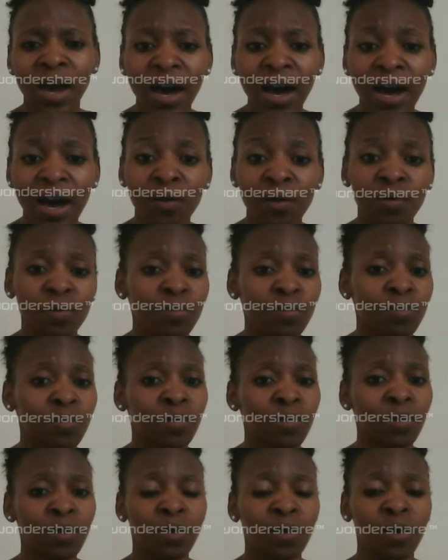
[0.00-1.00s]
how
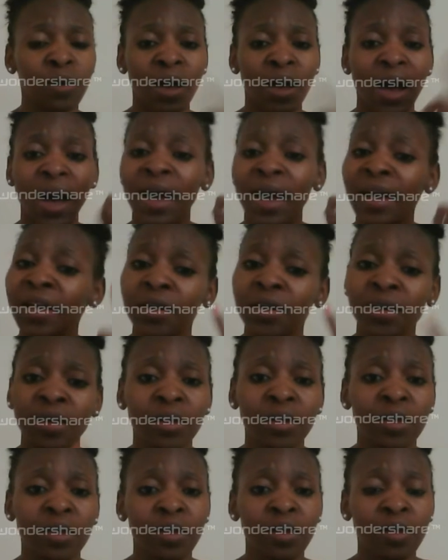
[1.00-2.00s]
I,
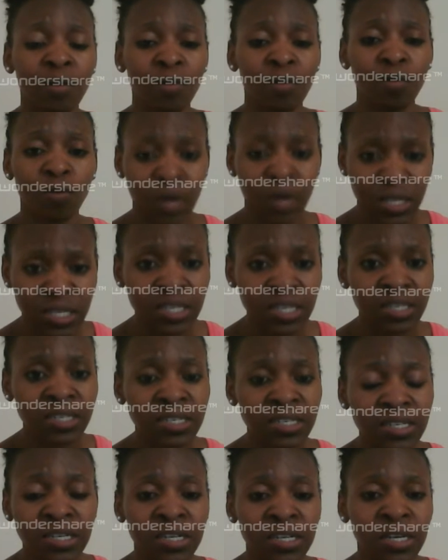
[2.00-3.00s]
once a
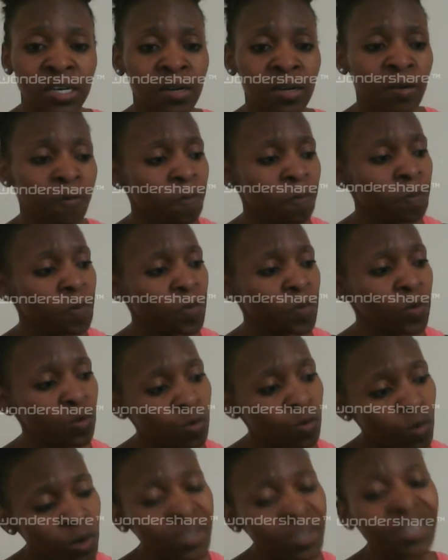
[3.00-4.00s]
sinner,
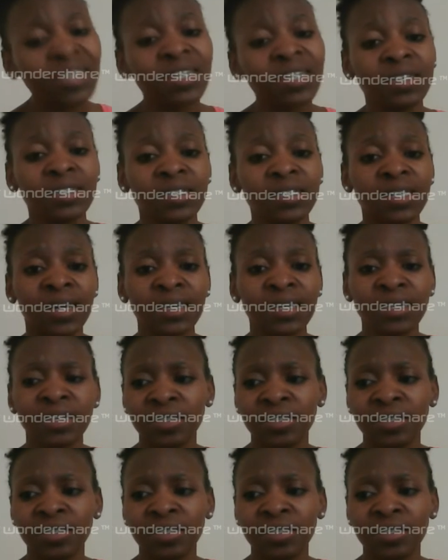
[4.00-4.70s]
walking in darkness,